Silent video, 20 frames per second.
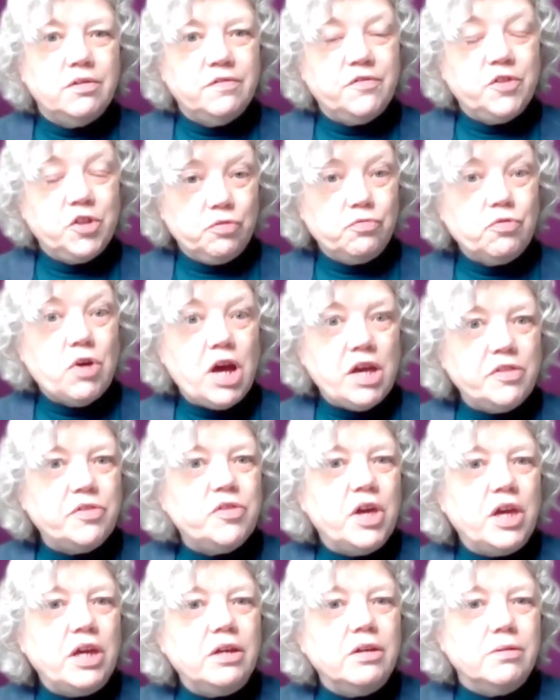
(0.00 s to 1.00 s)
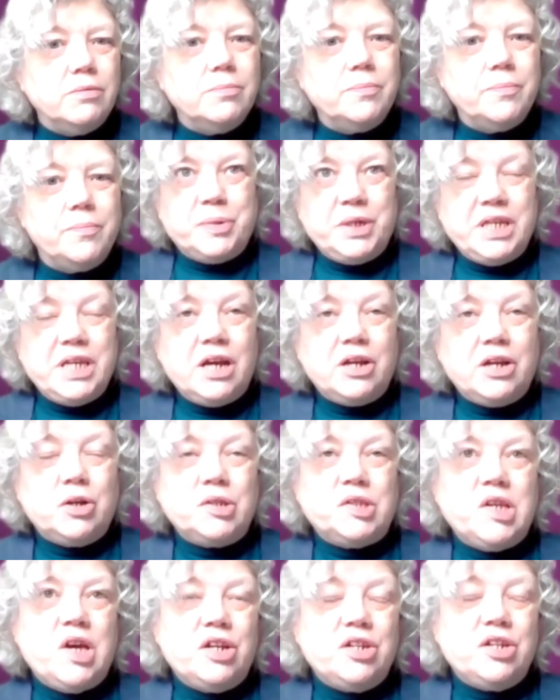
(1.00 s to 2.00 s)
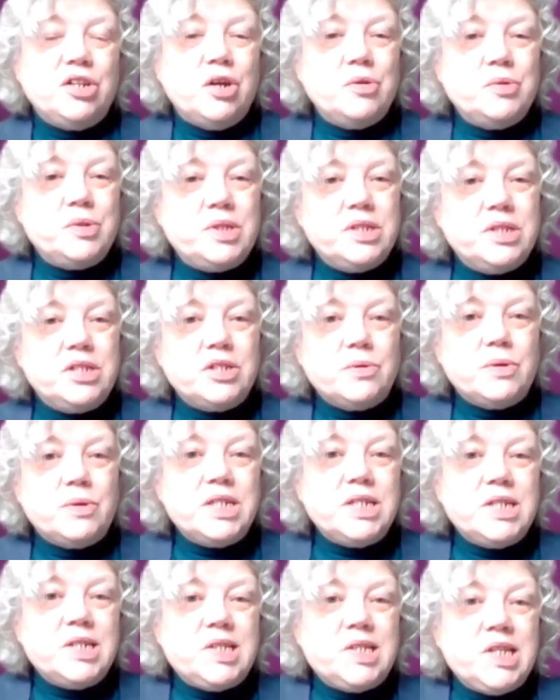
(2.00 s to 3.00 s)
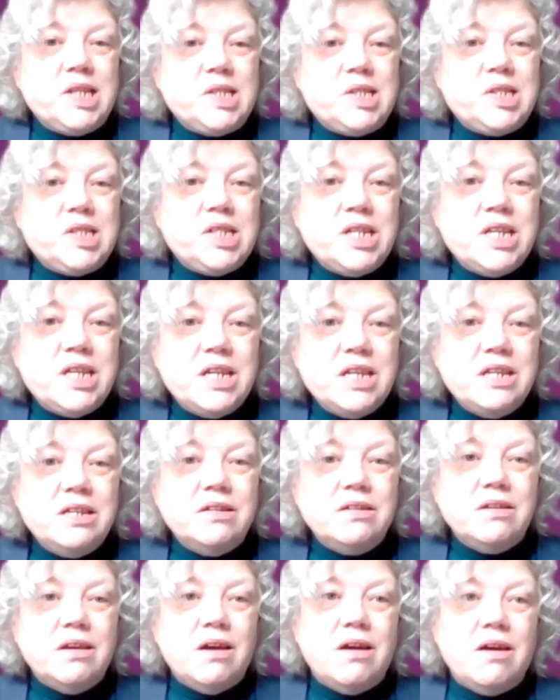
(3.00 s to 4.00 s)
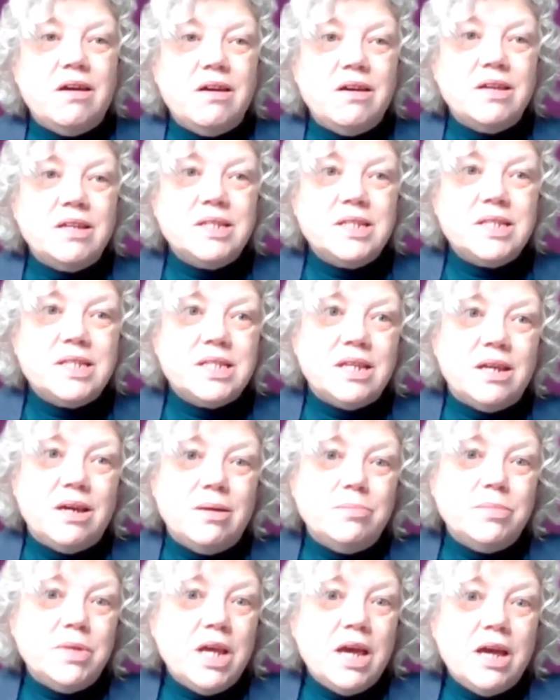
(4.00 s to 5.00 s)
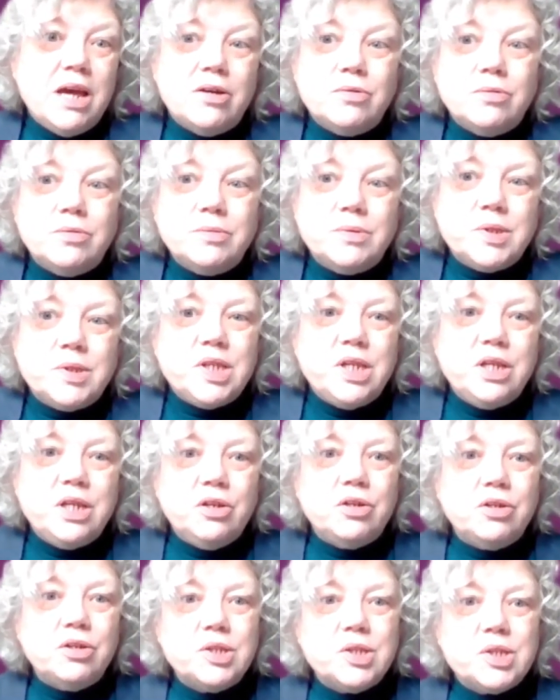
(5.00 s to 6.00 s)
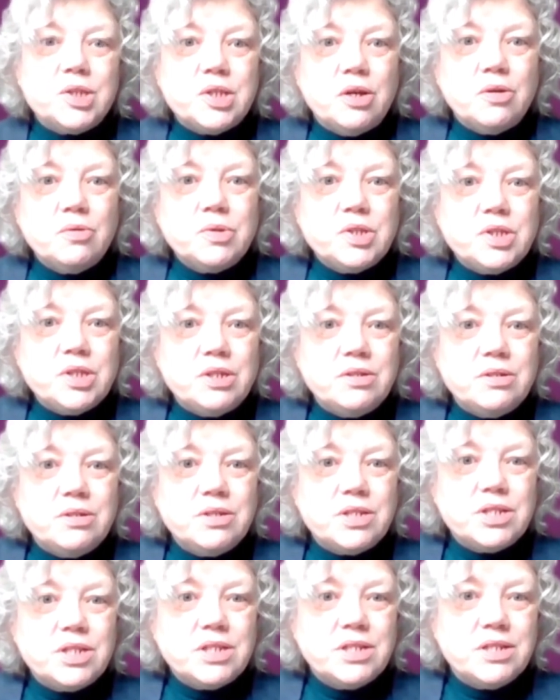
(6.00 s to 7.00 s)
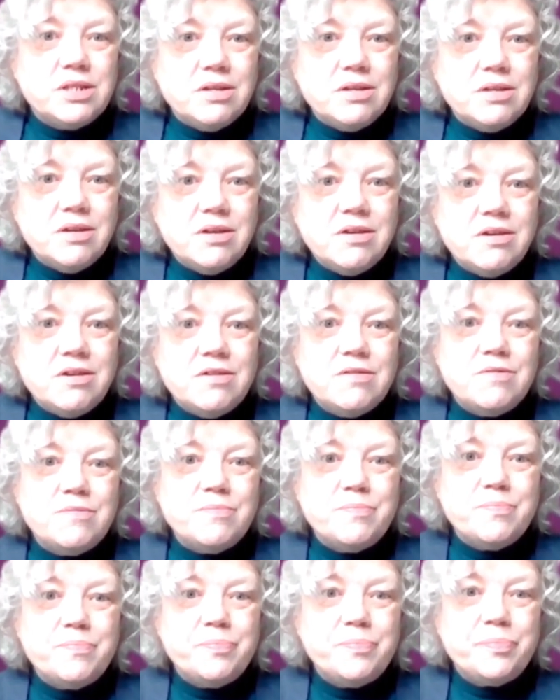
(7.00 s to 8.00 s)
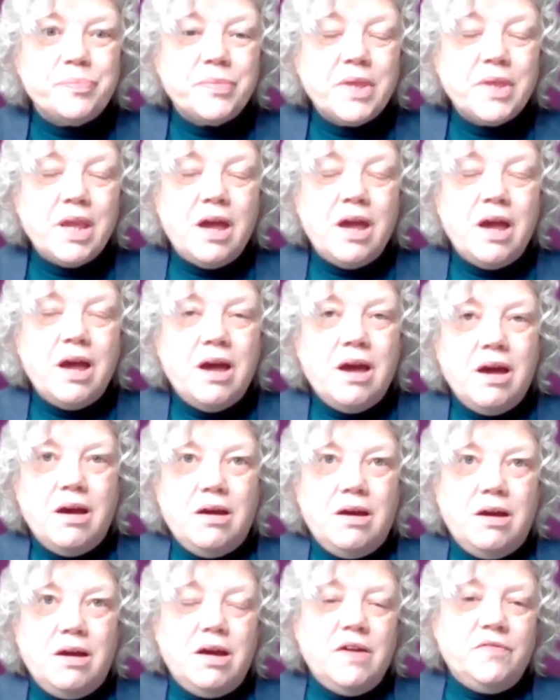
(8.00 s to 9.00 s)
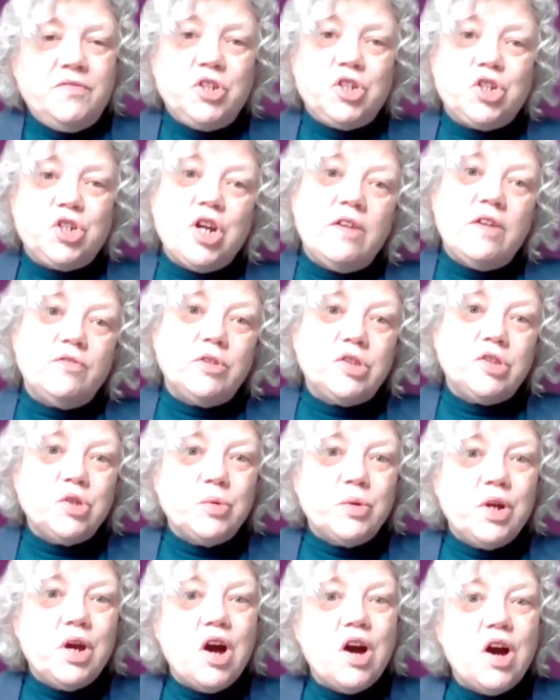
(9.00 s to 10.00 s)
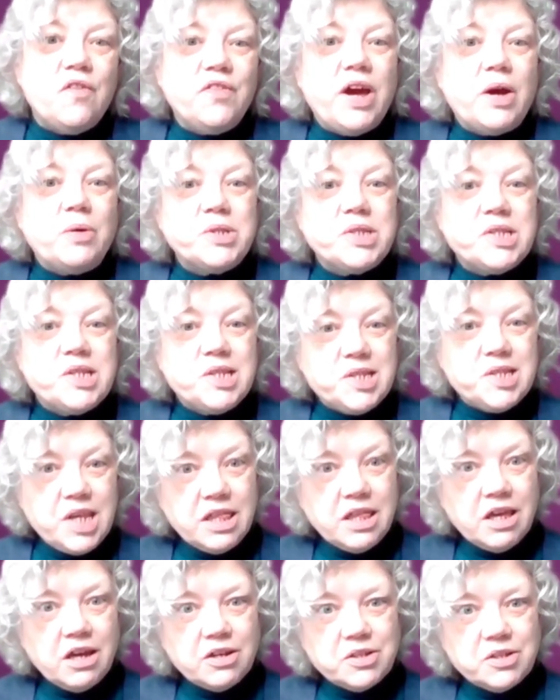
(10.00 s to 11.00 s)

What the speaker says: for the right thing. But yeah, I got diagnosed in 2016, and I'm now seeing a consultant. I have to travel 2.5 hours to see that